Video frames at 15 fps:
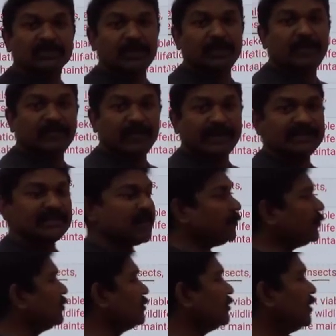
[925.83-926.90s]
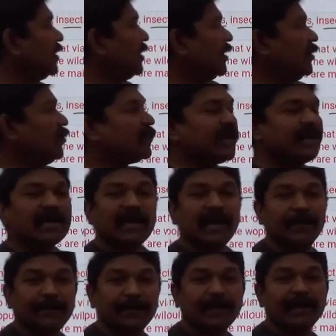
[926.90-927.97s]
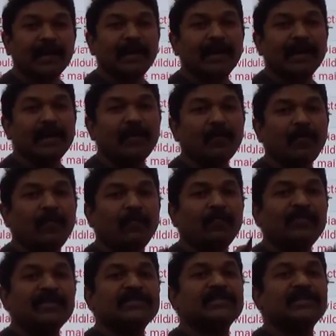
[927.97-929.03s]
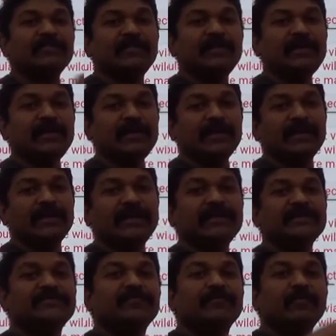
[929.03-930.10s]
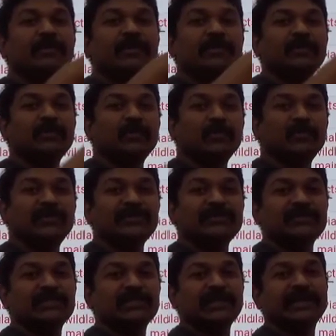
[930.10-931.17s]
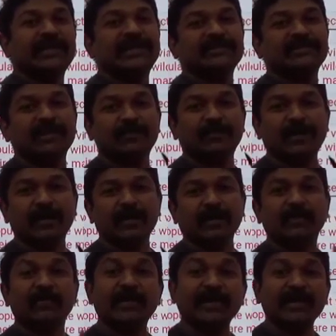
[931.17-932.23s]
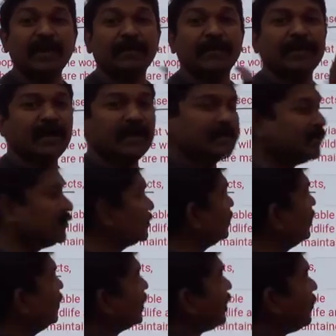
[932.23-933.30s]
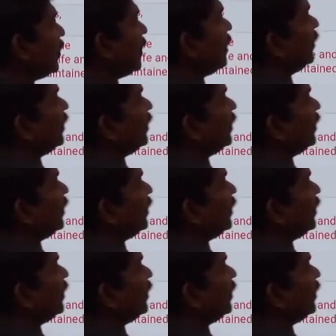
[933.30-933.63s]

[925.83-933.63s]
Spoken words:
of the examples. You can compare like which river is flowing through which national park. You can compare like this. Come on, let